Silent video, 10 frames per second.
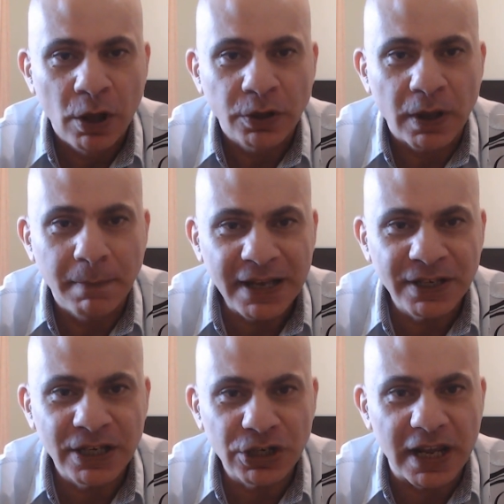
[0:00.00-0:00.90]
The
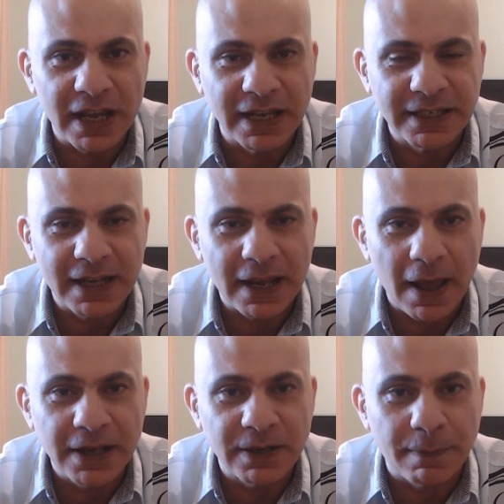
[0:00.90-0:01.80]
message is
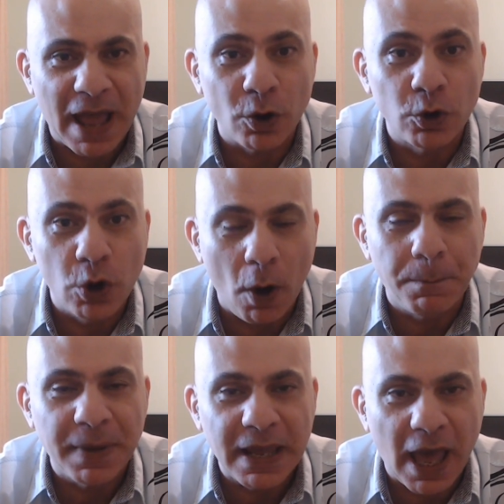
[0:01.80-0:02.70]
is about
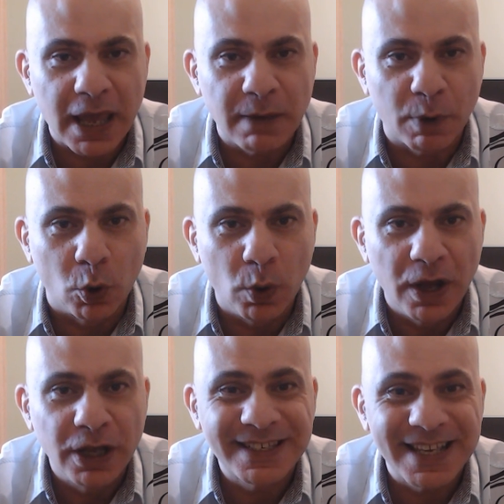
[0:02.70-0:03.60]
not being
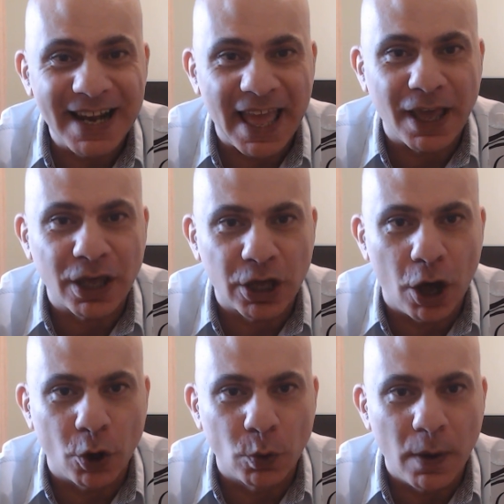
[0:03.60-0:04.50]
able to let
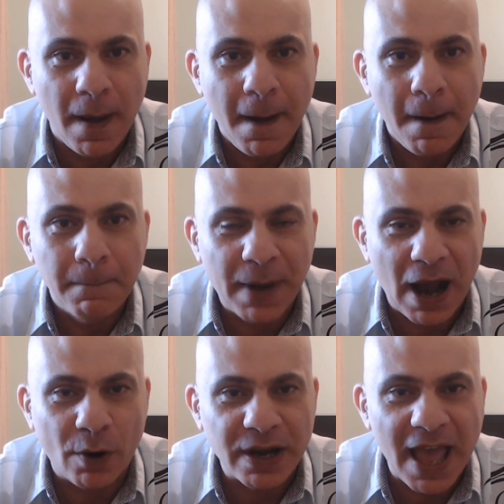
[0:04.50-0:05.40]
go.
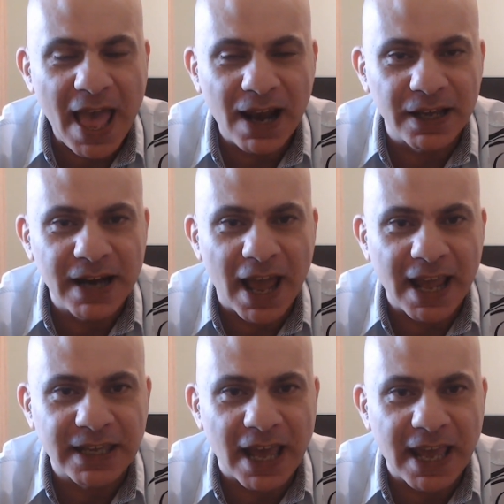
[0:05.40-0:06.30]
Barry Allen,
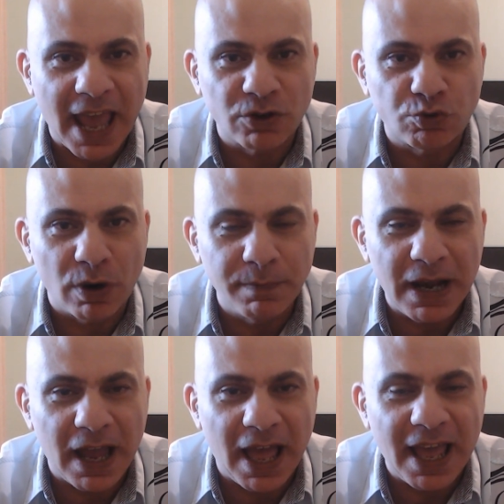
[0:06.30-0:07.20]
aka Ezra
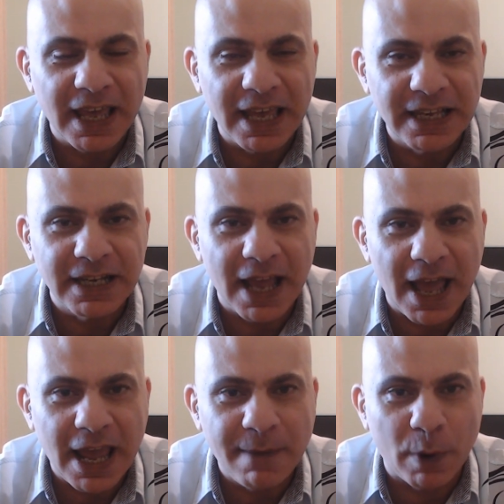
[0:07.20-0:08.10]
Miller, isn't
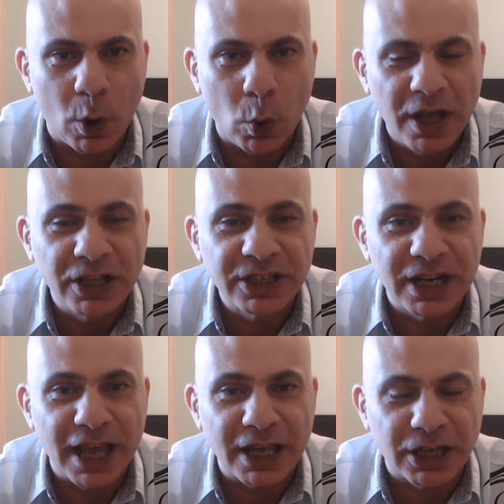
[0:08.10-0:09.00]
able to
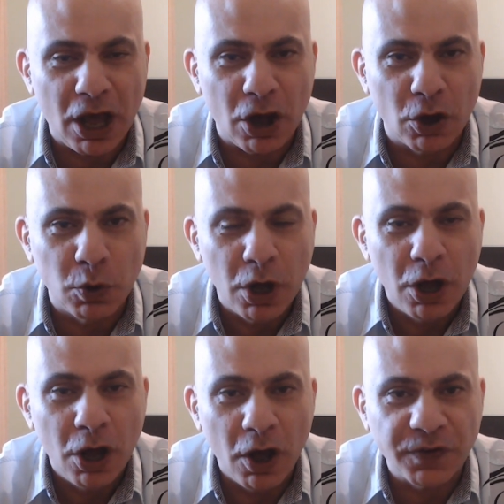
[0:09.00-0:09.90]
let go
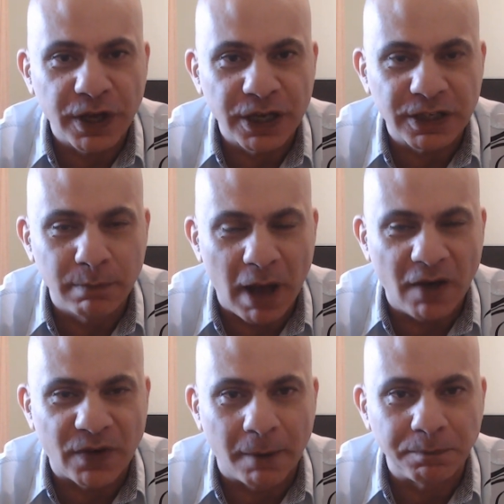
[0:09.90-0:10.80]
of his
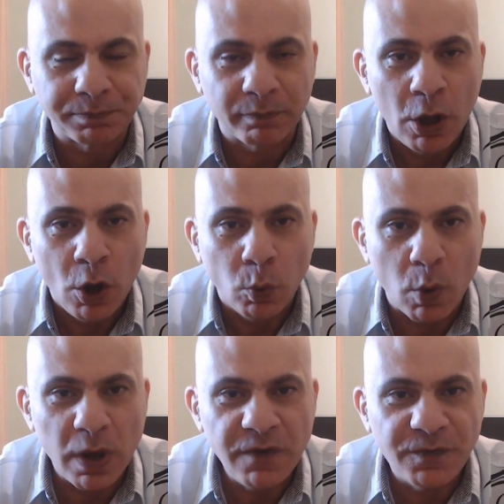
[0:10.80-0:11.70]
mother.
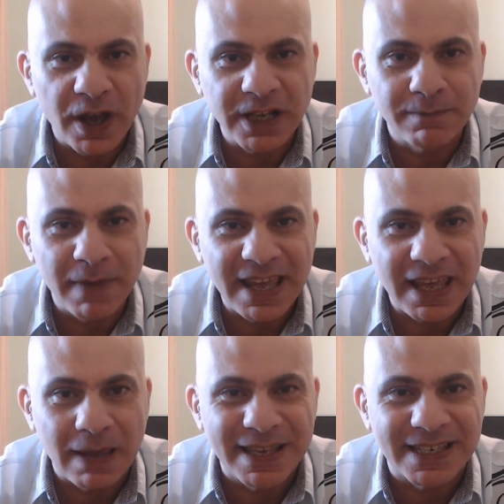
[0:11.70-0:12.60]
When we first meet
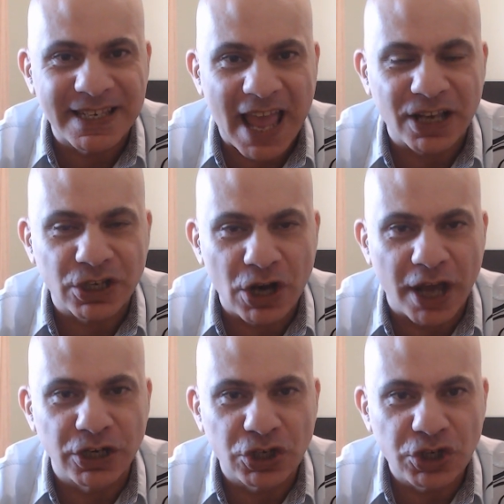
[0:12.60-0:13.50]
him in Zack
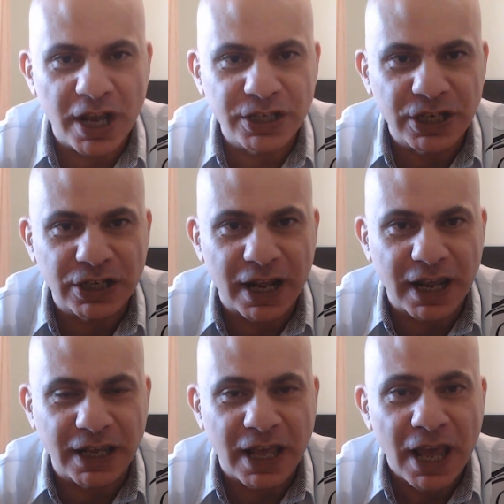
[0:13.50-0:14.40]
Snyder's Justice
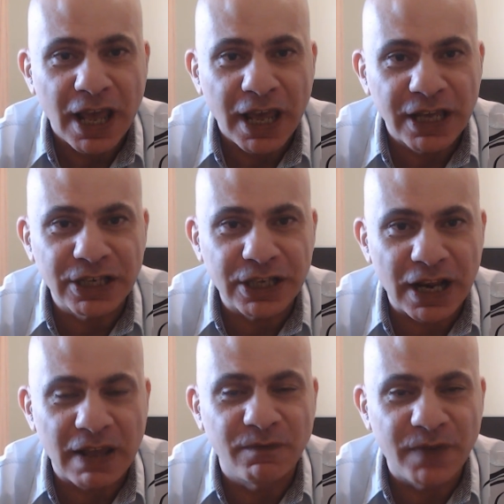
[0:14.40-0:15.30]
League, he's
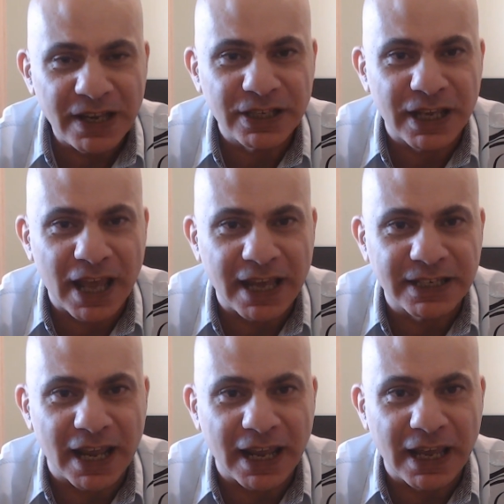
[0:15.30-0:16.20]
still
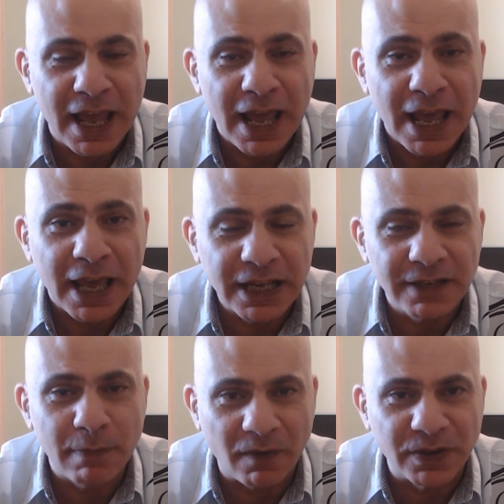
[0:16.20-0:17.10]
investigating
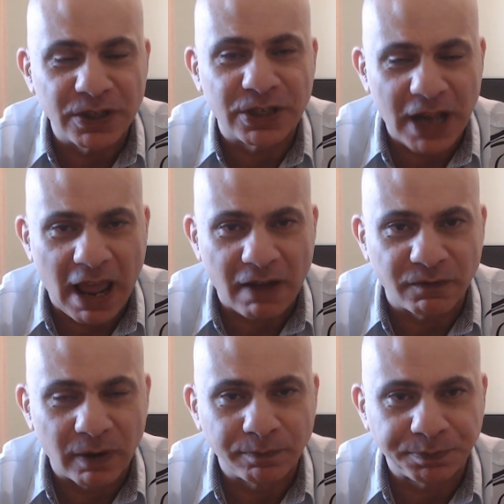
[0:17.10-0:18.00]
his mother's
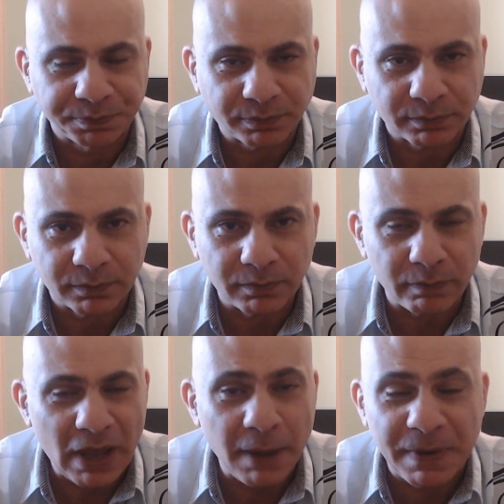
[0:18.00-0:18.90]
death
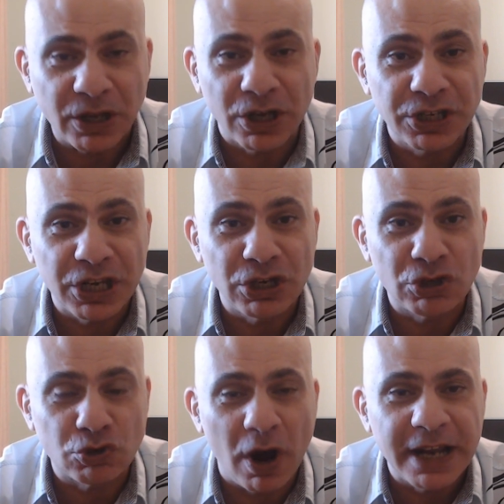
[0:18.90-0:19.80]
because he's
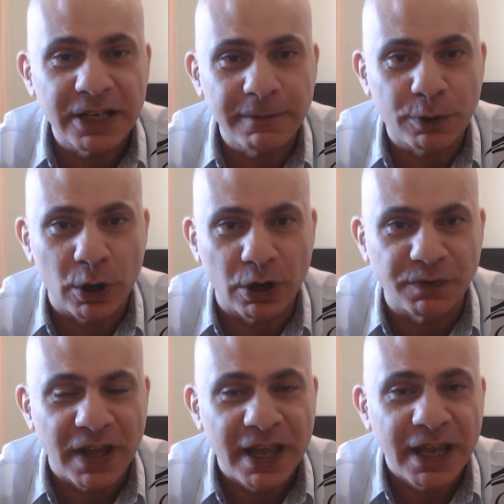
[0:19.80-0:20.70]
trying to
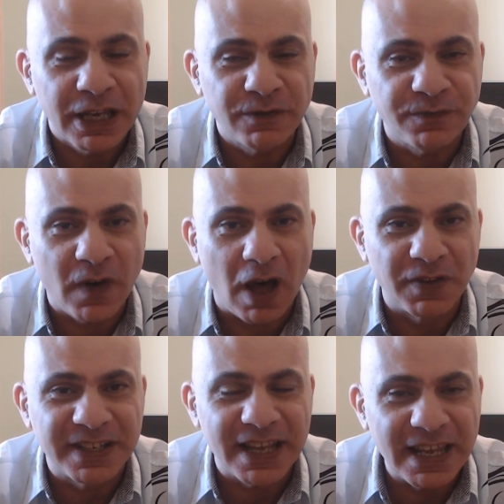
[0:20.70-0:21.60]
prove his
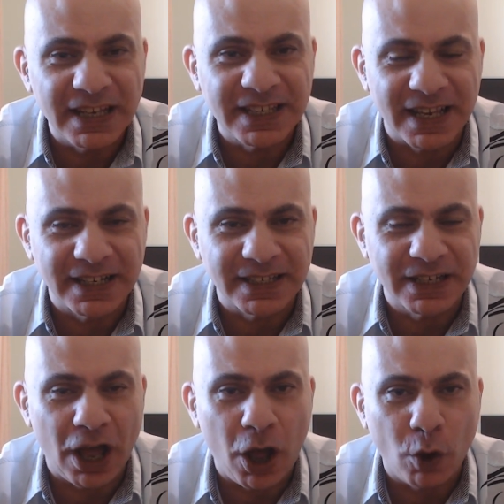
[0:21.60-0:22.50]
father's innocence.
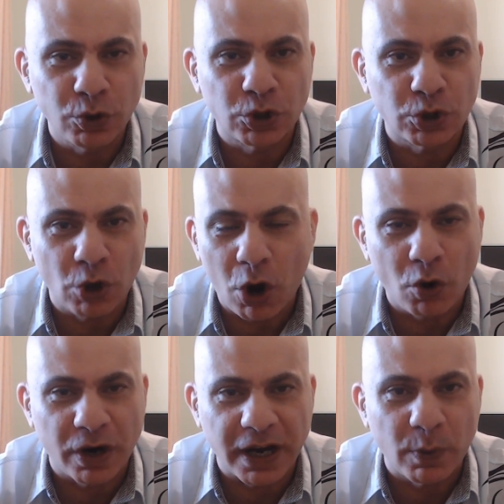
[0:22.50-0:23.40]
And the whole
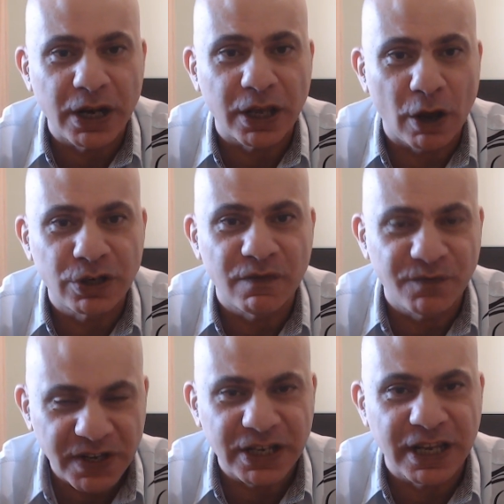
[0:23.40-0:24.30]
story, when he goes to visit